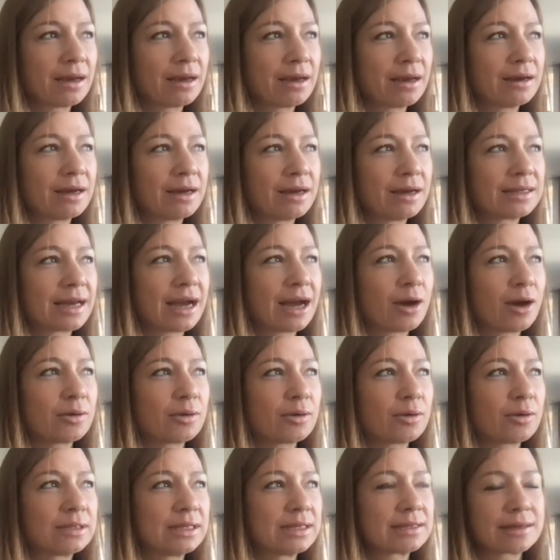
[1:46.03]
and
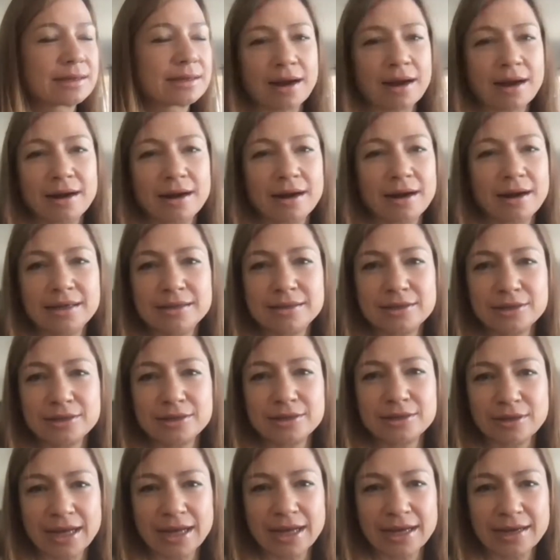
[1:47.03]
how these are
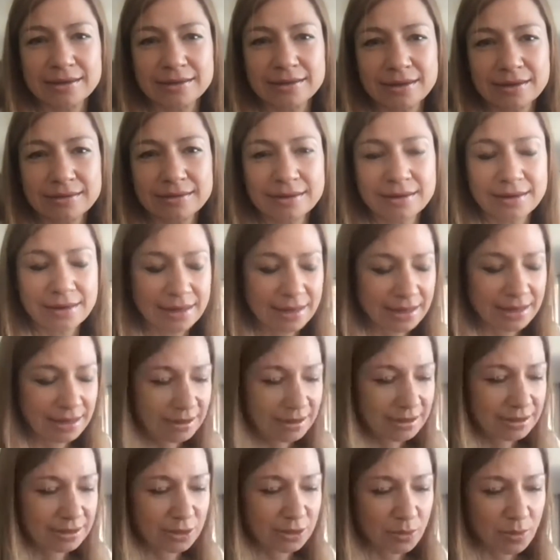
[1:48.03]
interconnected.
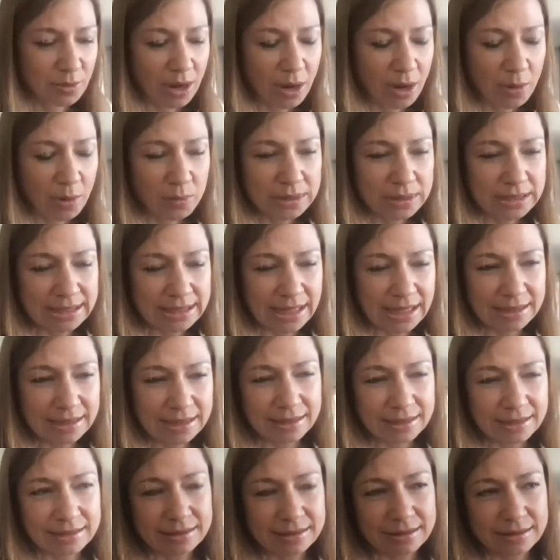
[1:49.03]
So I would say
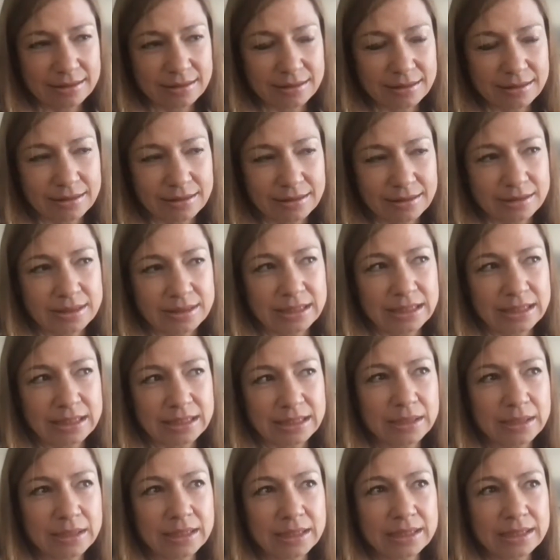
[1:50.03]
that
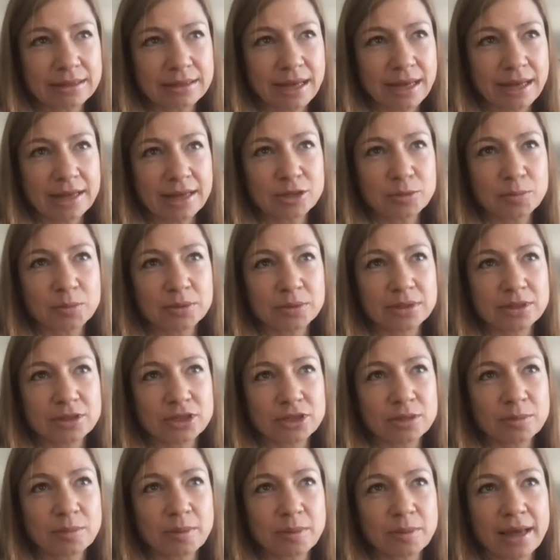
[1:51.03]
sustainability,
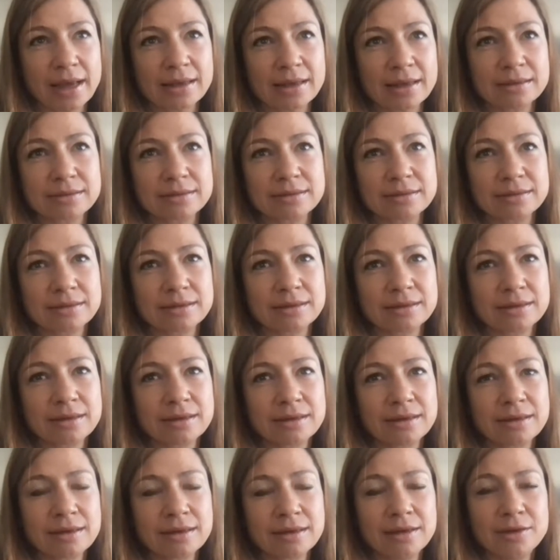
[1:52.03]
entrepreneurship, and
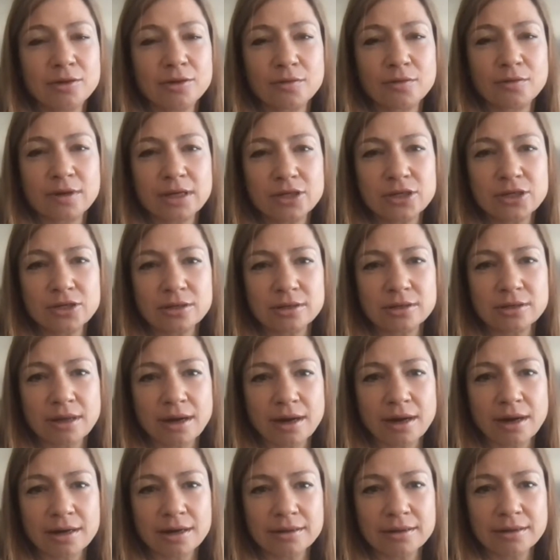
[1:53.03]
innovation
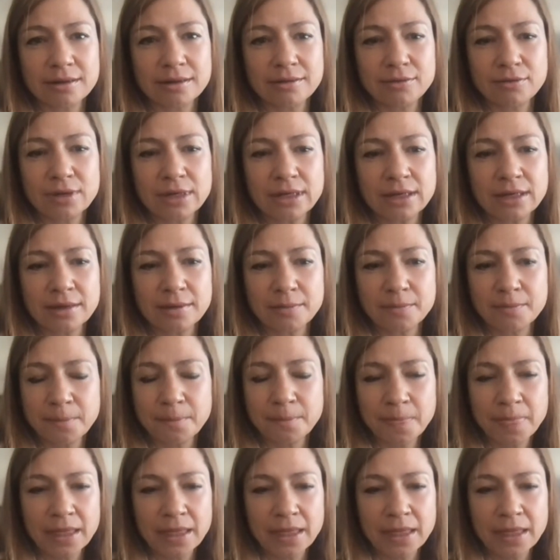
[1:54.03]
are the three